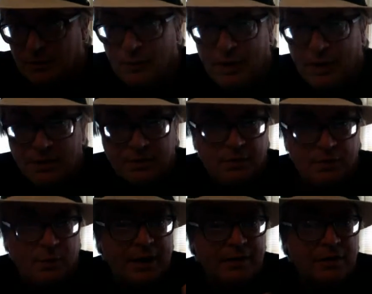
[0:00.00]
and waited
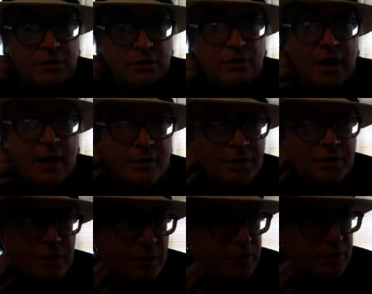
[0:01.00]
and waited and you never
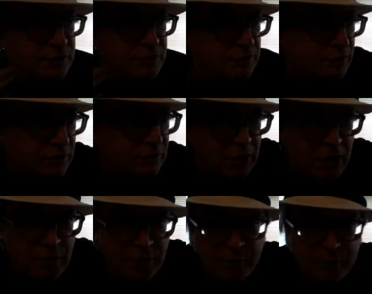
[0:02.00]
knew what was, you
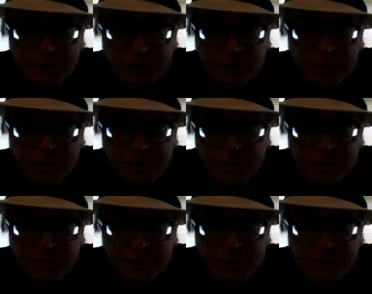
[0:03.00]
know, there